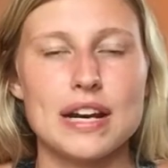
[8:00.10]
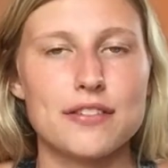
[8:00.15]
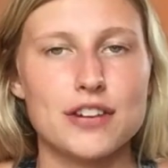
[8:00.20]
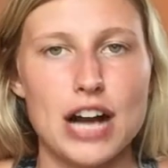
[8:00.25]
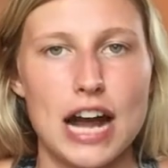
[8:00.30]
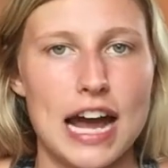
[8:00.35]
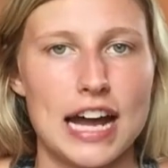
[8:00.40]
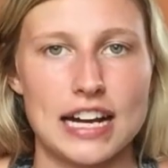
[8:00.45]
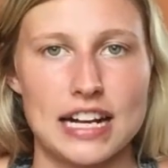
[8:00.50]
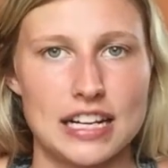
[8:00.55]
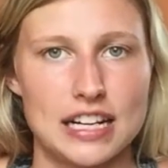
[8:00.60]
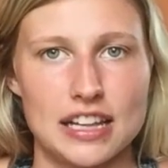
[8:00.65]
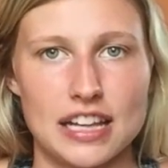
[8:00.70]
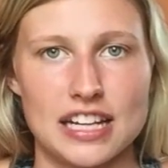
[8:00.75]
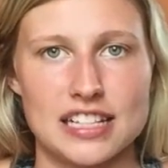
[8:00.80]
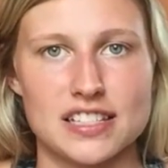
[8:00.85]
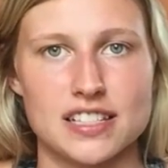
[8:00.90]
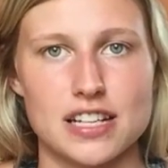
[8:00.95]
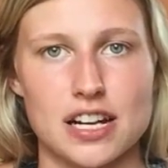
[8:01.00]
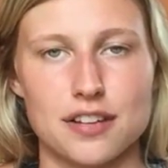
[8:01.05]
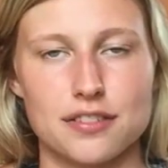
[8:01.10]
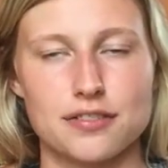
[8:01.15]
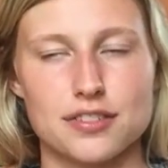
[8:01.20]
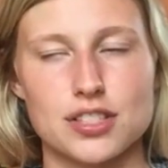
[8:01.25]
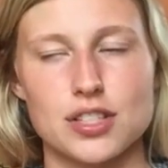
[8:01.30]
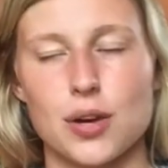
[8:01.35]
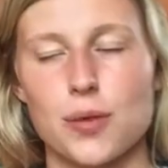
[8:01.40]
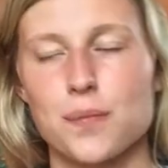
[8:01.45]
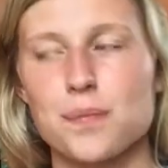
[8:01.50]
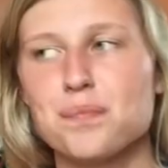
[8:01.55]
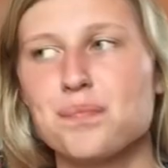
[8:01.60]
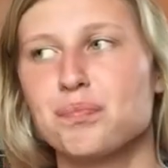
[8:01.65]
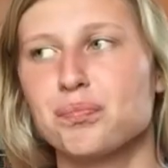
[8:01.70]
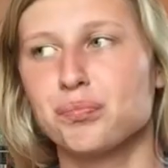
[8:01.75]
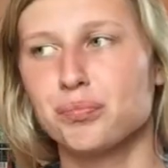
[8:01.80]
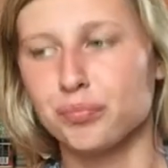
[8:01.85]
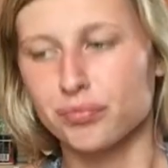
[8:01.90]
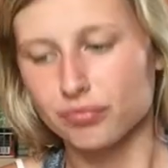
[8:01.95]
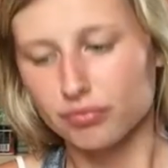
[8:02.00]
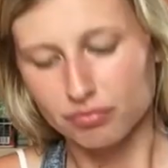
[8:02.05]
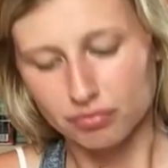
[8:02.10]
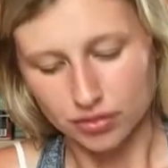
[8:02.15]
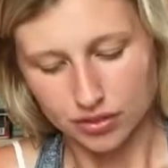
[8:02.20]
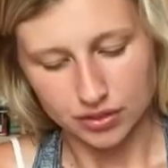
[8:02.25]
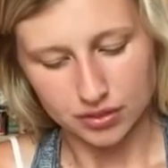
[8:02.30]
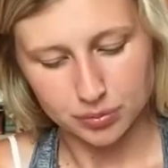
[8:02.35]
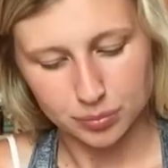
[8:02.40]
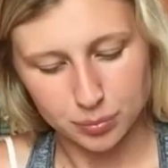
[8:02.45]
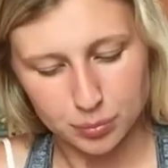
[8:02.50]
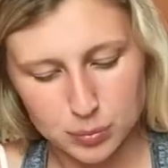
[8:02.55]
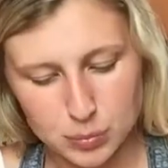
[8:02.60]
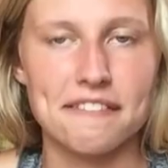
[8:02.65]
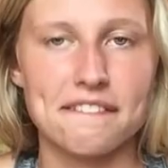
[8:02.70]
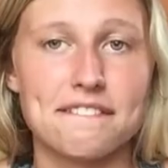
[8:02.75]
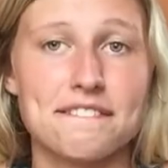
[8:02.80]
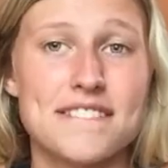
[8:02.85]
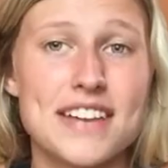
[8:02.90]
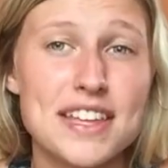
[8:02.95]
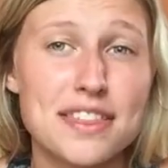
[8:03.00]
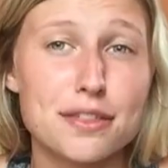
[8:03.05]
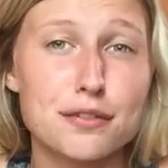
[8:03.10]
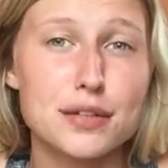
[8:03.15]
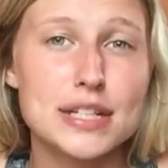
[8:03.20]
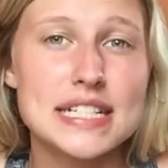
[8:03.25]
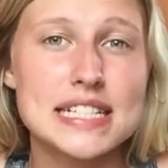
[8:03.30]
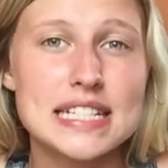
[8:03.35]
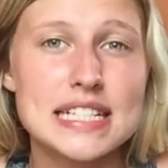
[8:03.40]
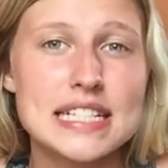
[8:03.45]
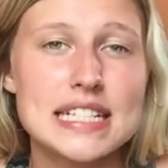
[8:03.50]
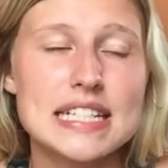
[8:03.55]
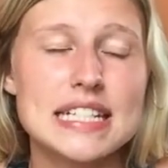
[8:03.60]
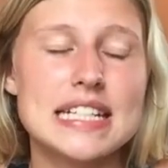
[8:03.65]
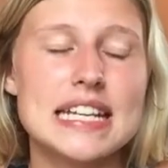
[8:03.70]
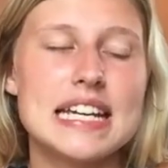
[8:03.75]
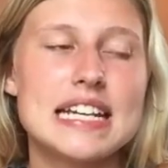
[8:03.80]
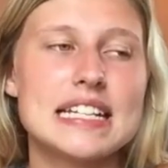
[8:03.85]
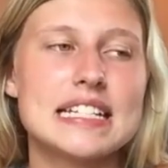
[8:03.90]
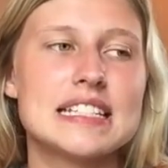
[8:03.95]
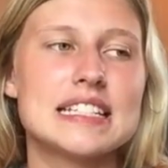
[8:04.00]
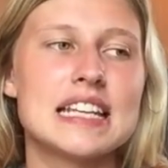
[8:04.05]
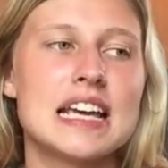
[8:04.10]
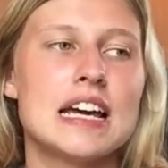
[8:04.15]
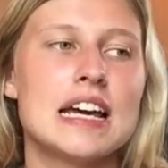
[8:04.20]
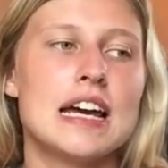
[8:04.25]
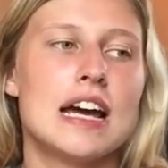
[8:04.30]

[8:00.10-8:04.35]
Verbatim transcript: never had any of that stuff. So the fifth reason is